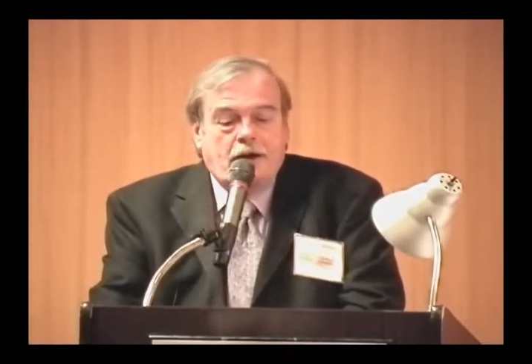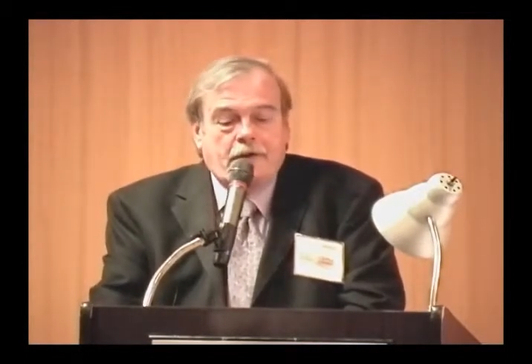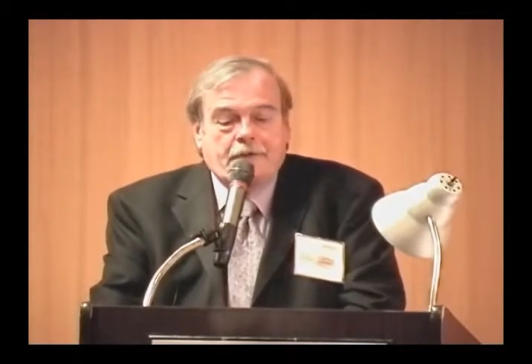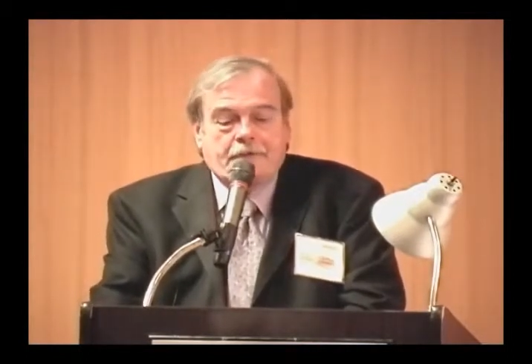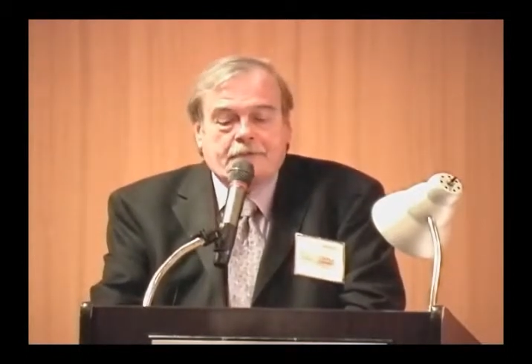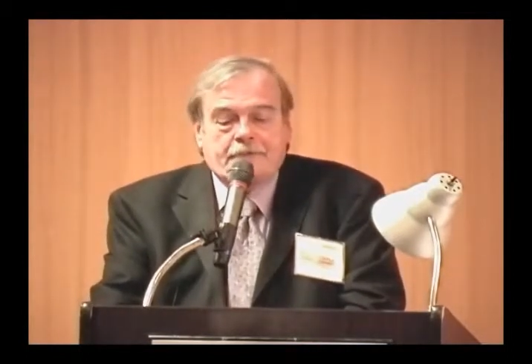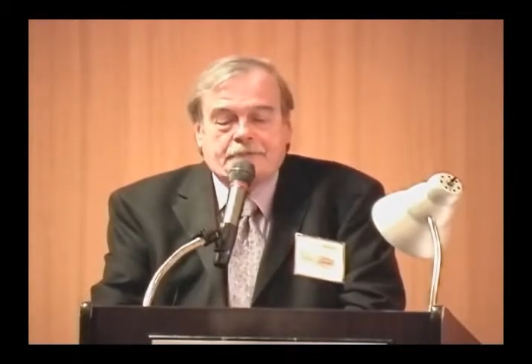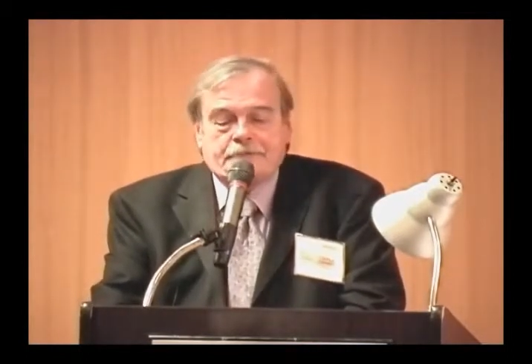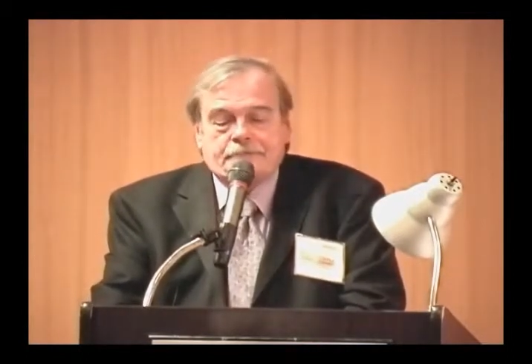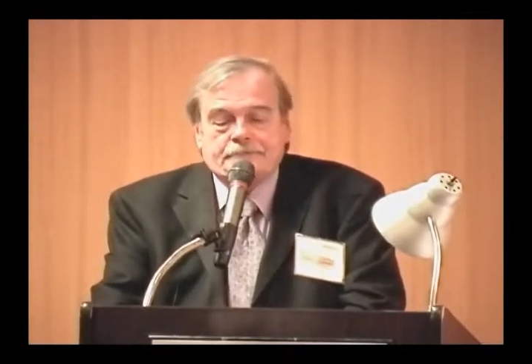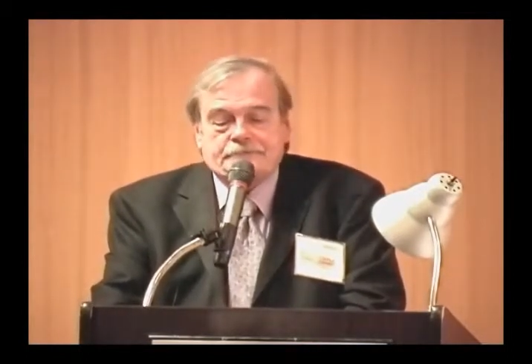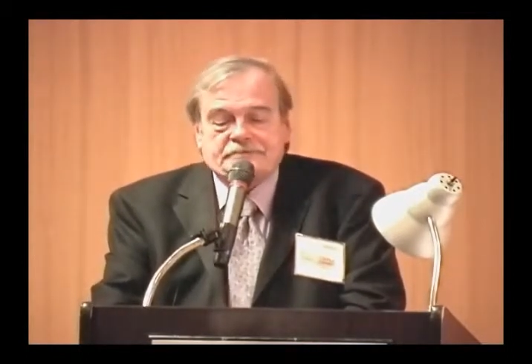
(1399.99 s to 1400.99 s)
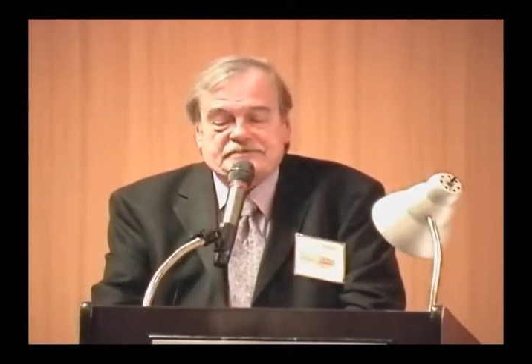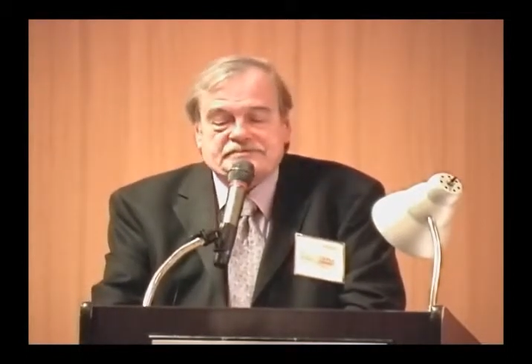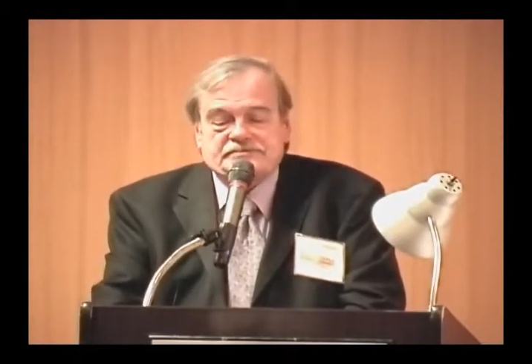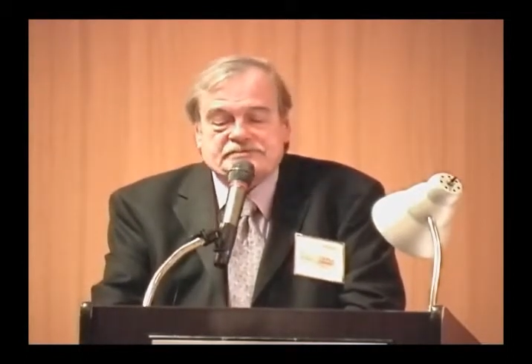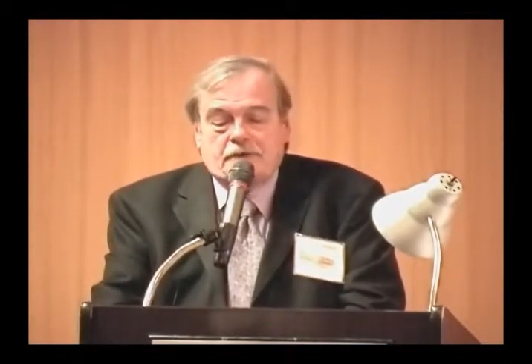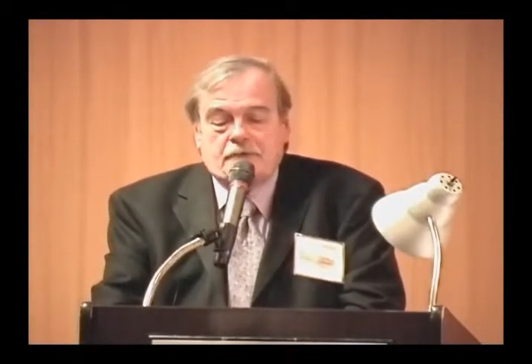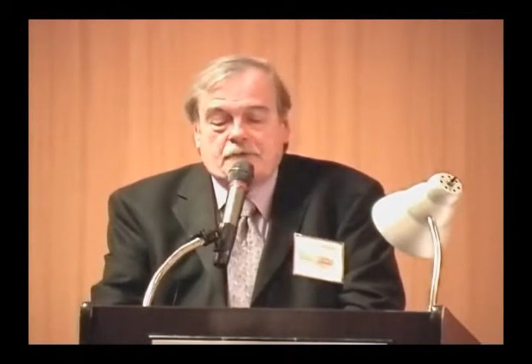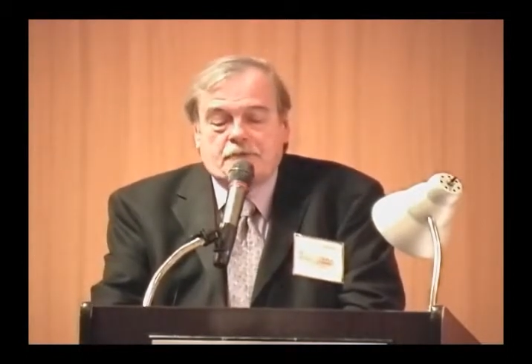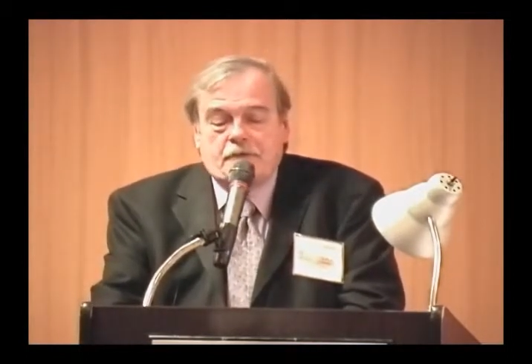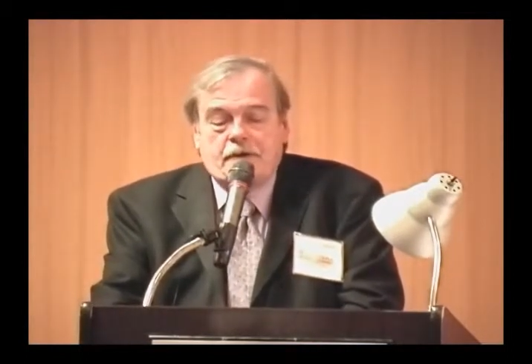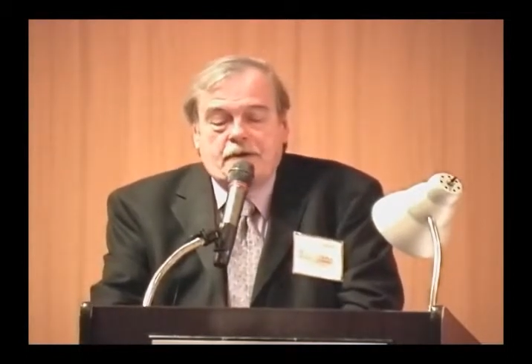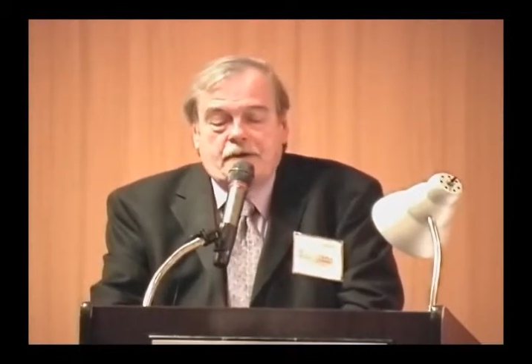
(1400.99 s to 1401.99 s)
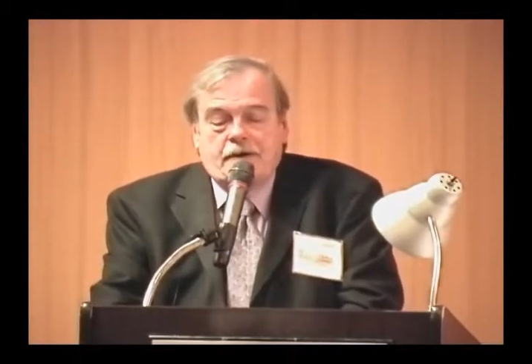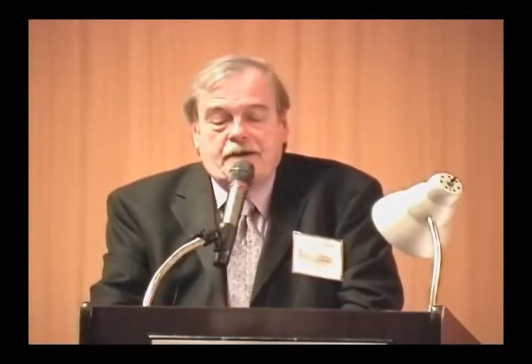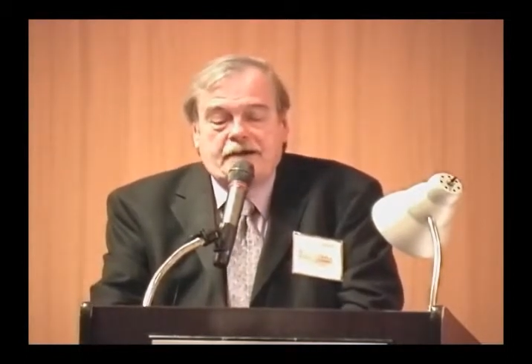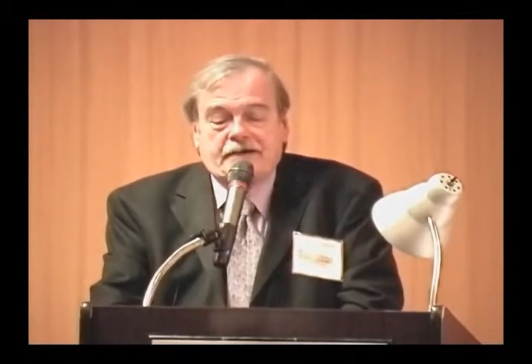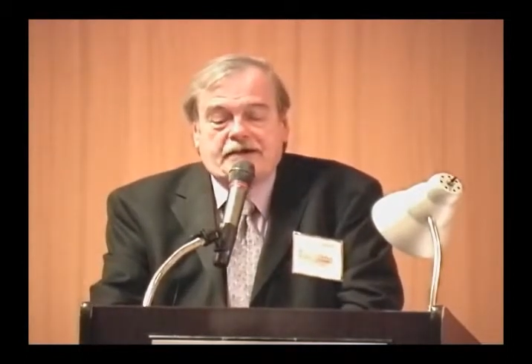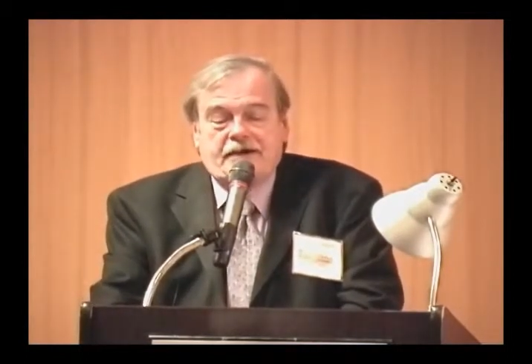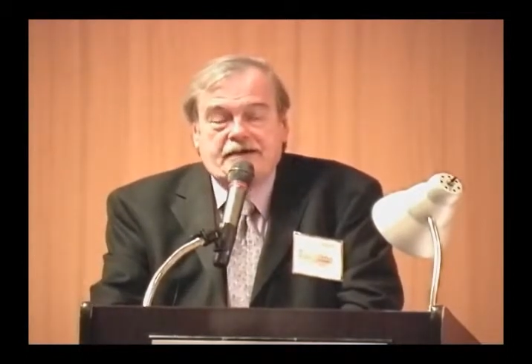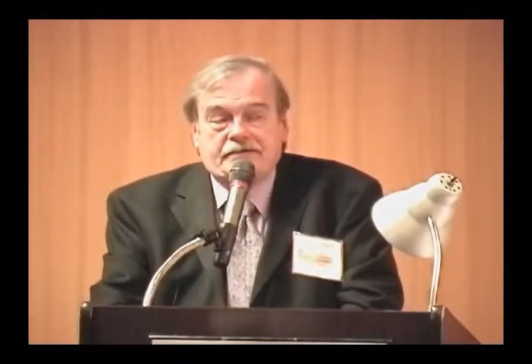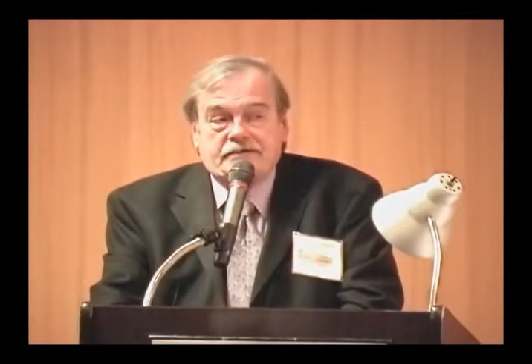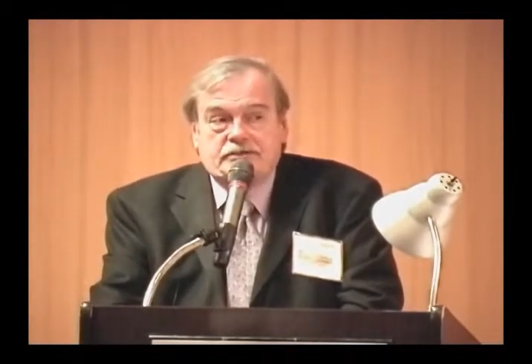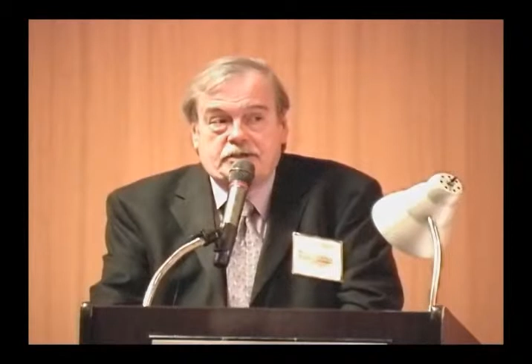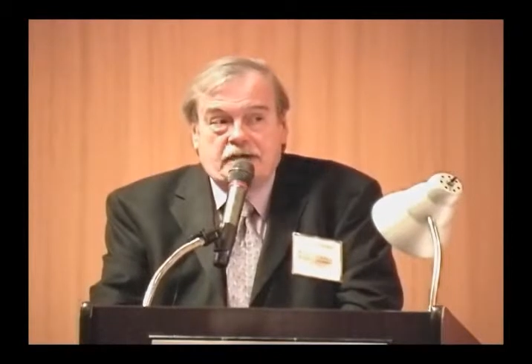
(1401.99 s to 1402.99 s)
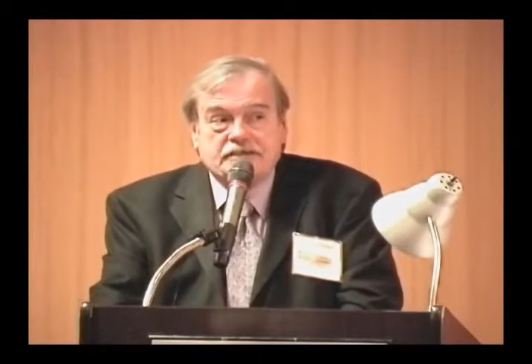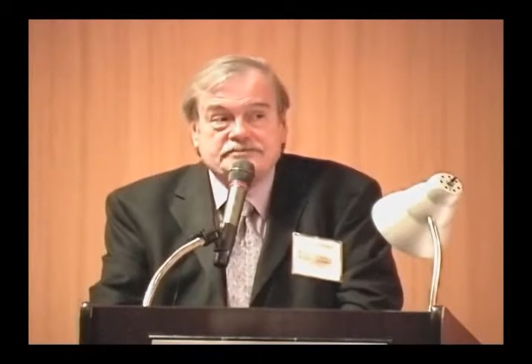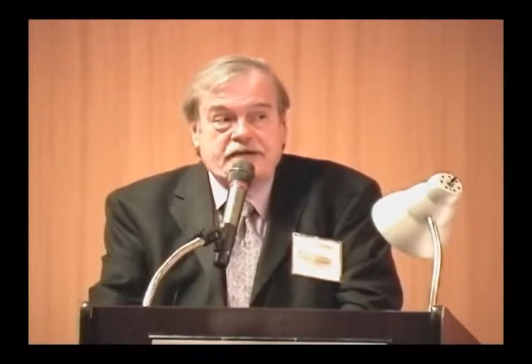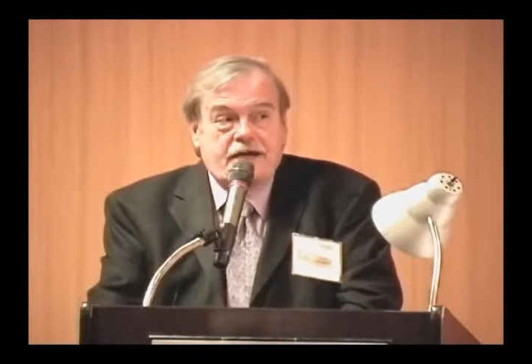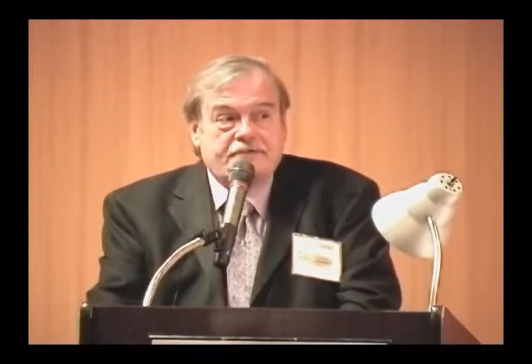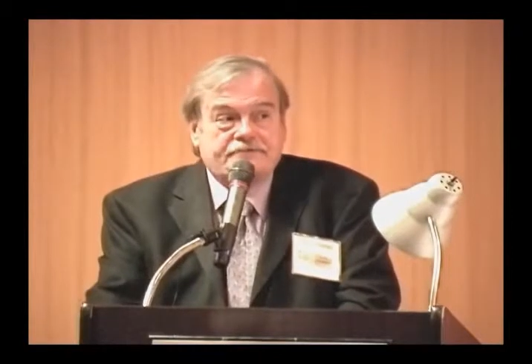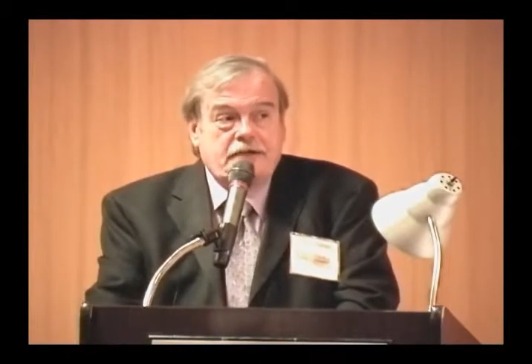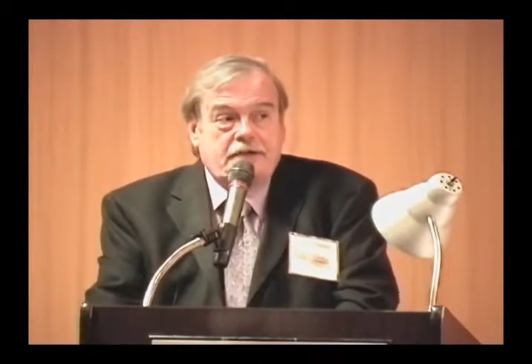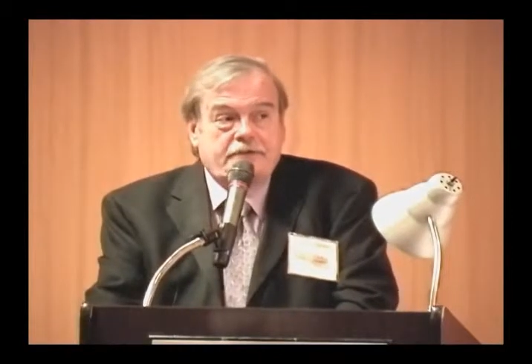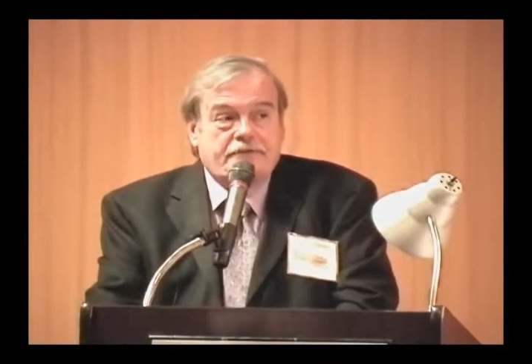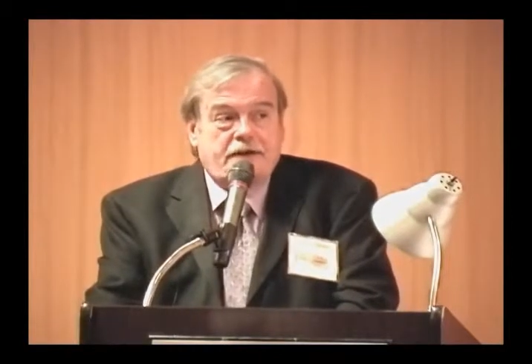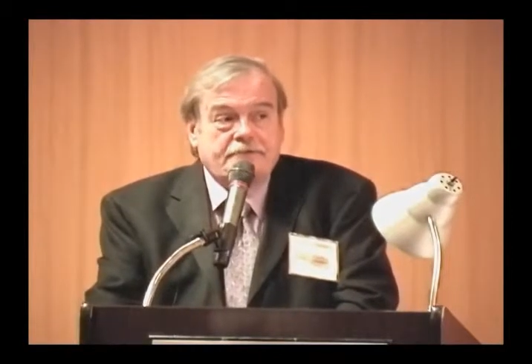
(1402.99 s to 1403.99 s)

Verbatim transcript: Uh, so it, it does have teeth.